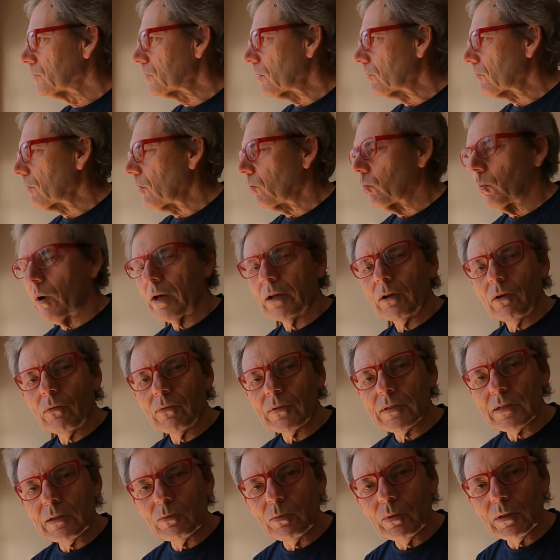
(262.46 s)
So I've got one
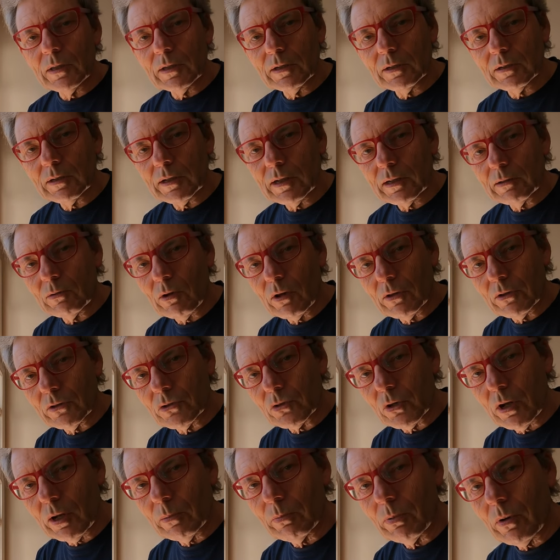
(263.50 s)
obviously with it on the
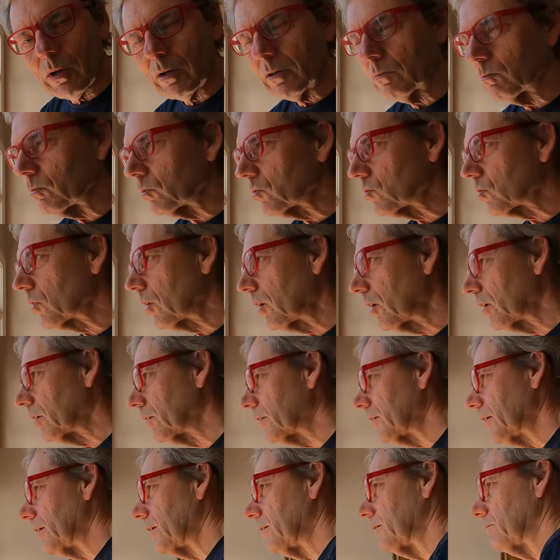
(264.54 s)
tripod, and we'll try
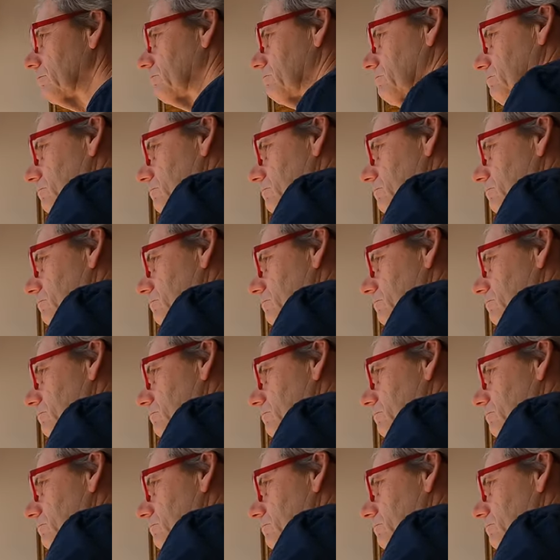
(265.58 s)
then